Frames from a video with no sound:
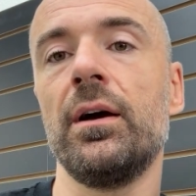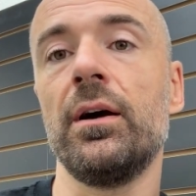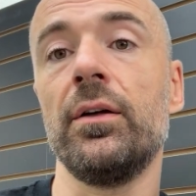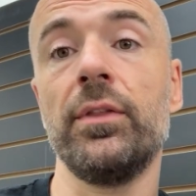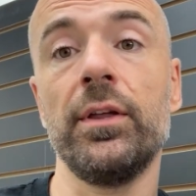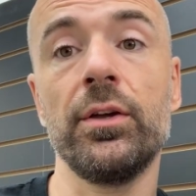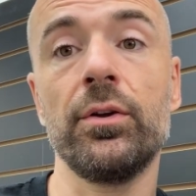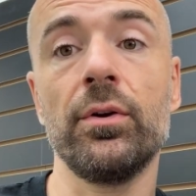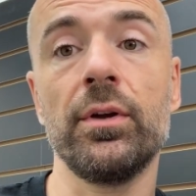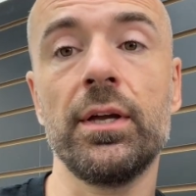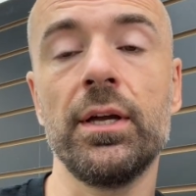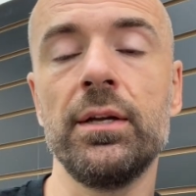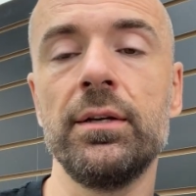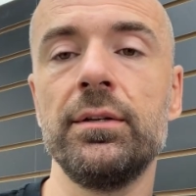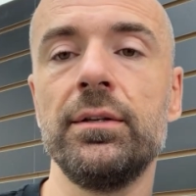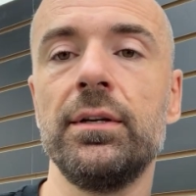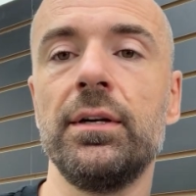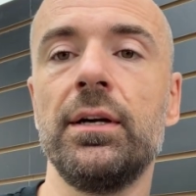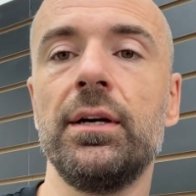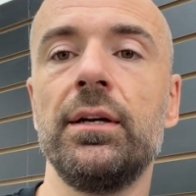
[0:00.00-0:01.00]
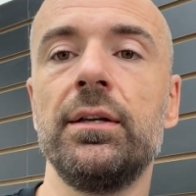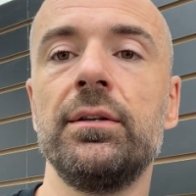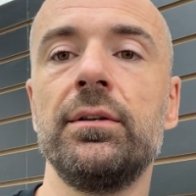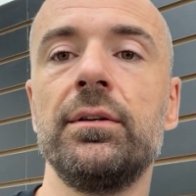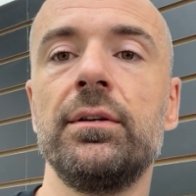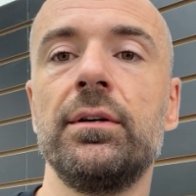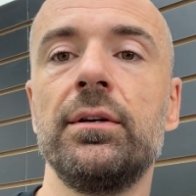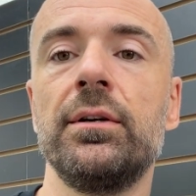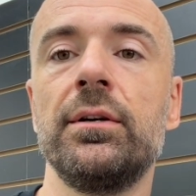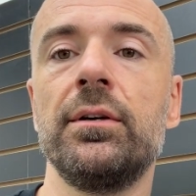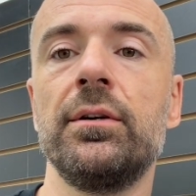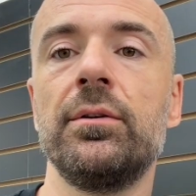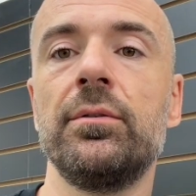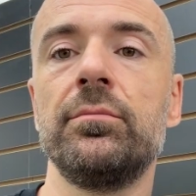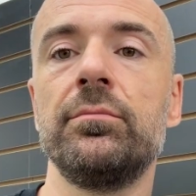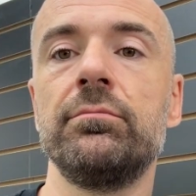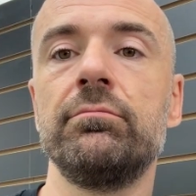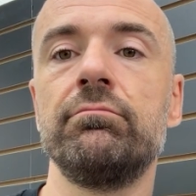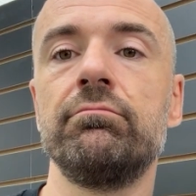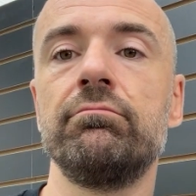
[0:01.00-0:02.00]
Thank you again, and
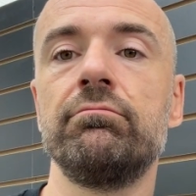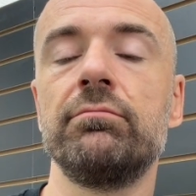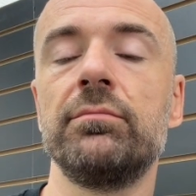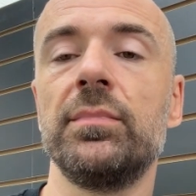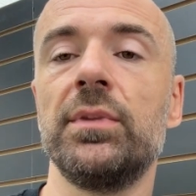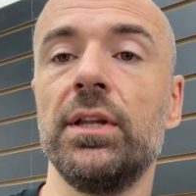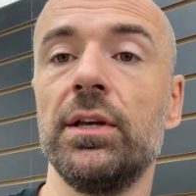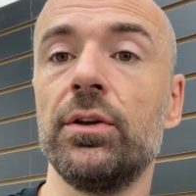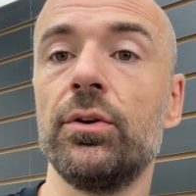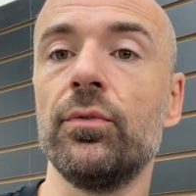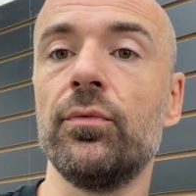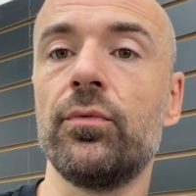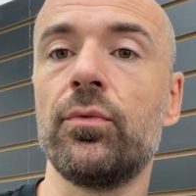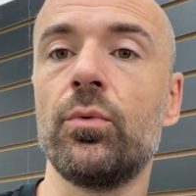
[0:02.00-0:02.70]
thank you